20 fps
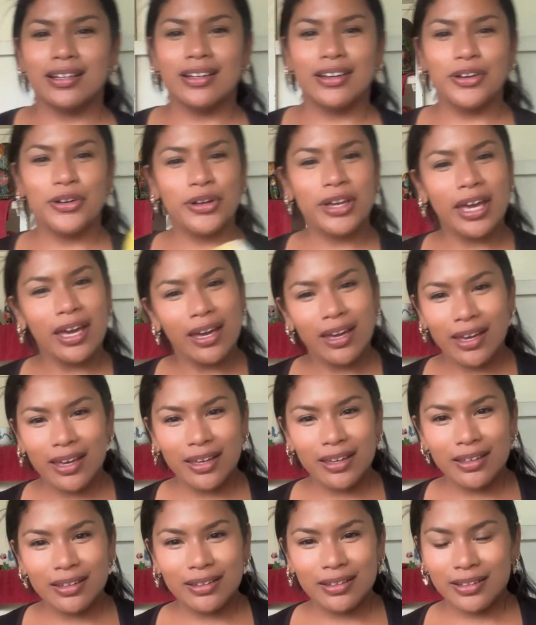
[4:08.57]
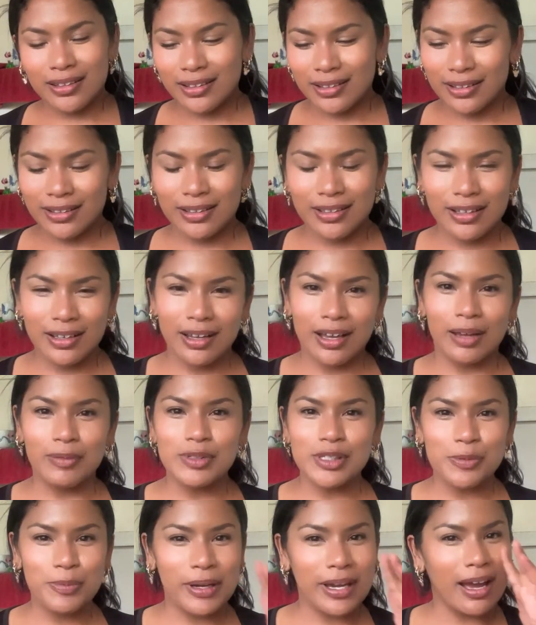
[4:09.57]
Okay, come
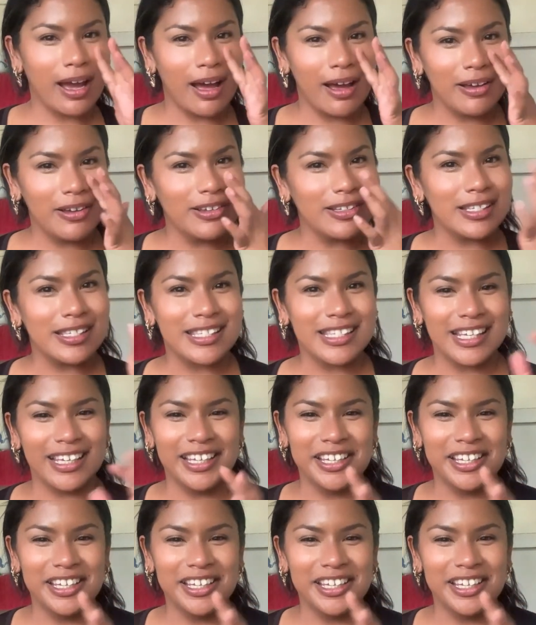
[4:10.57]
to my house